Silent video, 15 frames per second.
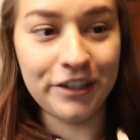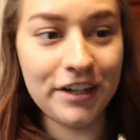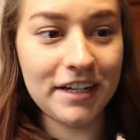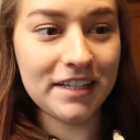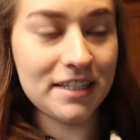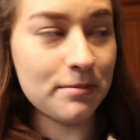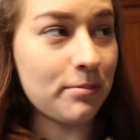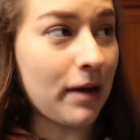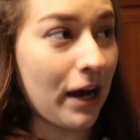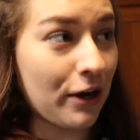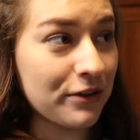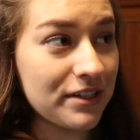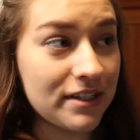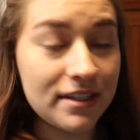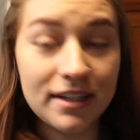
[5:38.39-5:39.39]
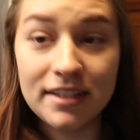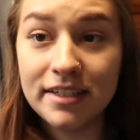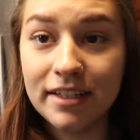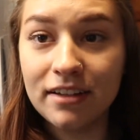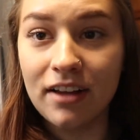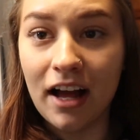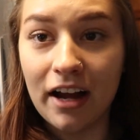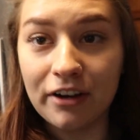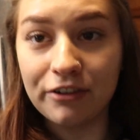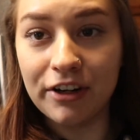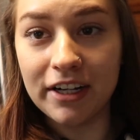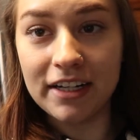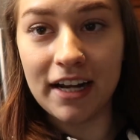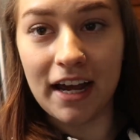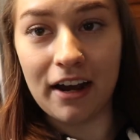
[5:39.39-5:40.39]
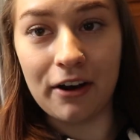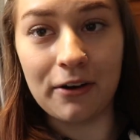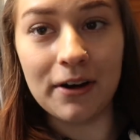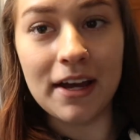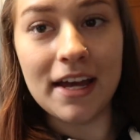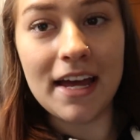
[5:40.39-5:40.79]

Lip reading: It's about 6 o'clock right now,